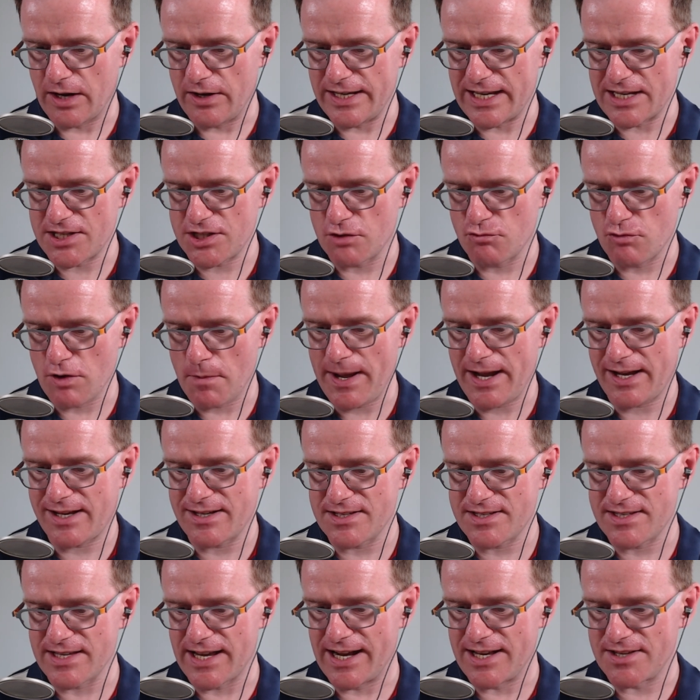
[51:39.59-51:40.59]
Yes, so
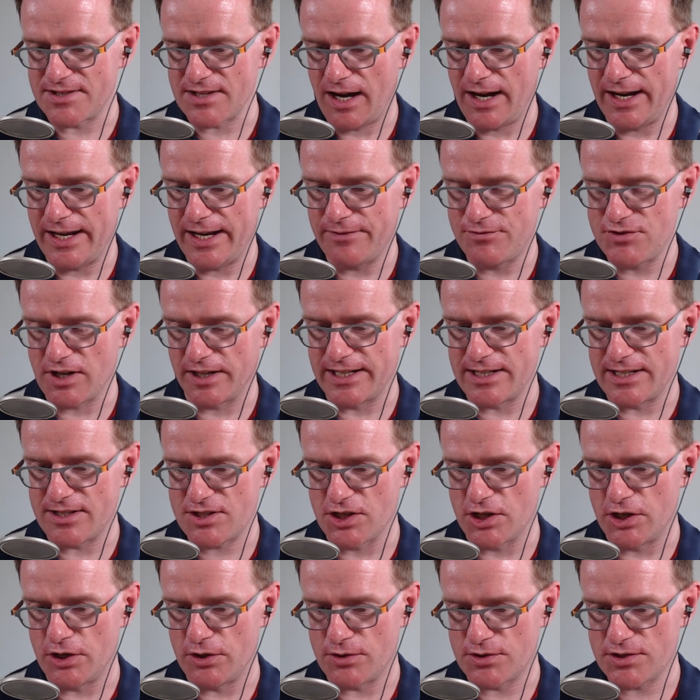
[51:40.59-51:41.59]
Rebecca says, "I have done it
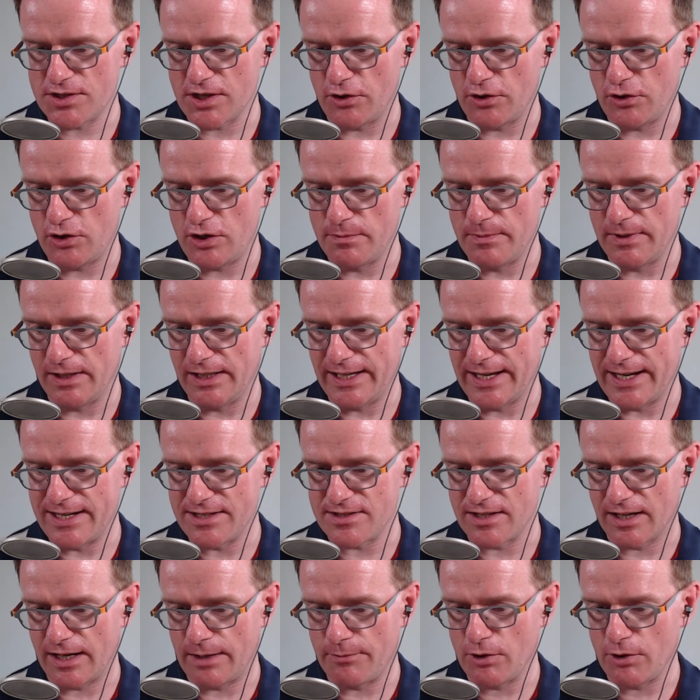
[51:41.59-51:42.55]
too. So humiliating."